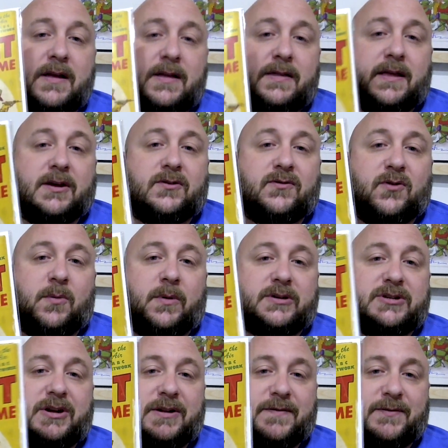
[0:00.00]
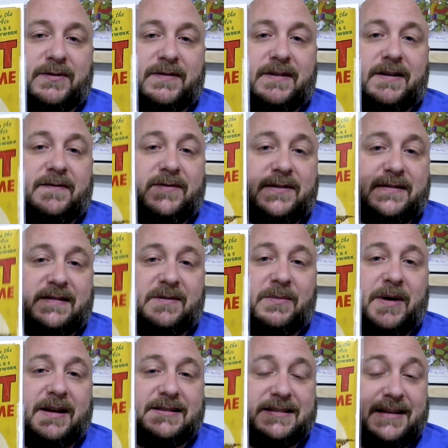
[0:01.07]
Thank you so much, honey, for this gift. This is
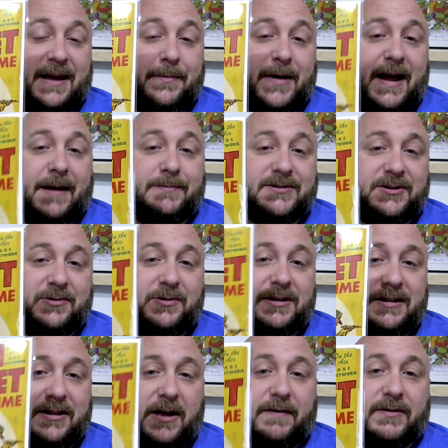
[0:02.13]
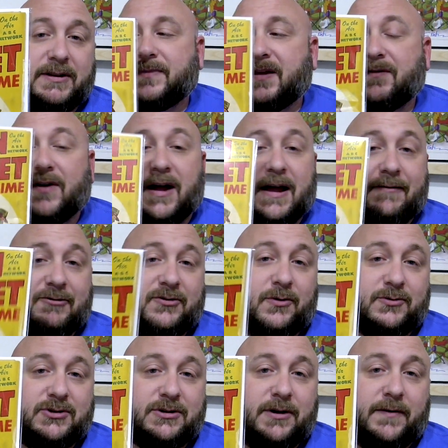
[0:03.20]
amazing. I absolutely love it. If I haven't
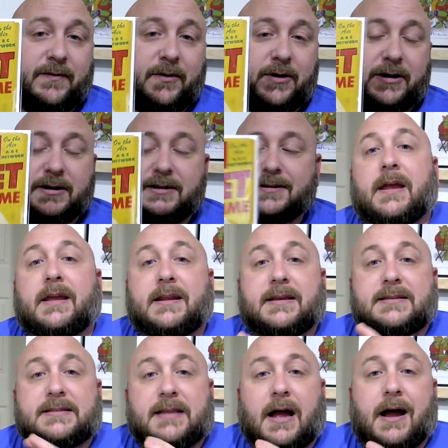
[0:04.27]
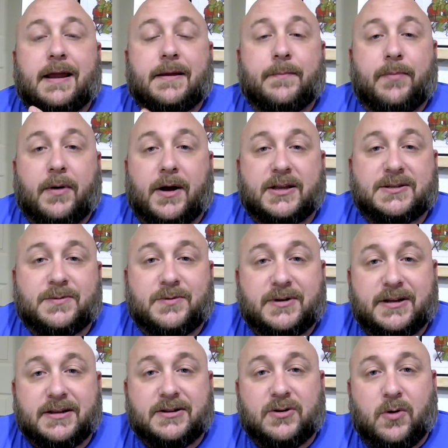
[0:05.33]
told you enough already, it is not impossible to
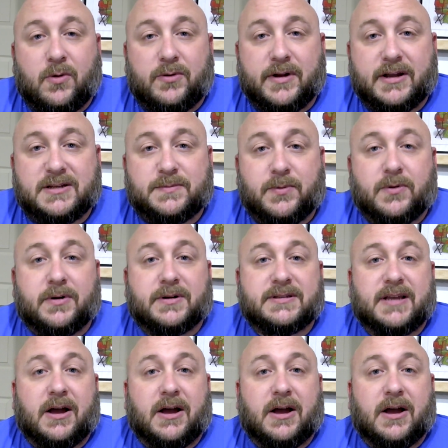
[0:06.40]
get in Golden Age books.